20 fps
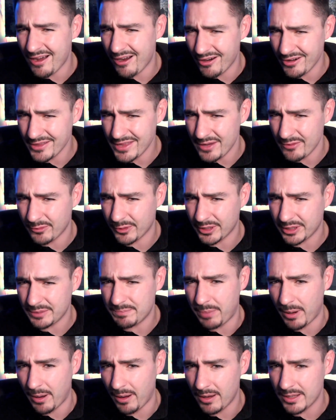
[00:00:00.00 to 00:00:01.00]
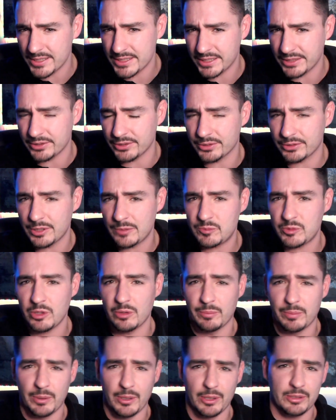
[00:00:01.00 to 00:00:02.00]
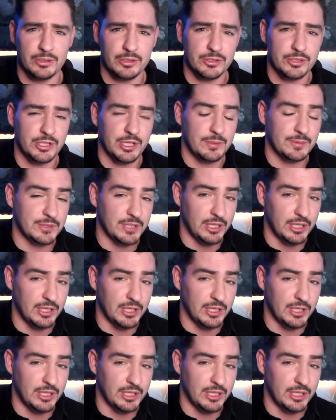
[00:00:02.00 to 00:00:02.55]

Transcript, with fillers: are they really pausing their crypto partnerships?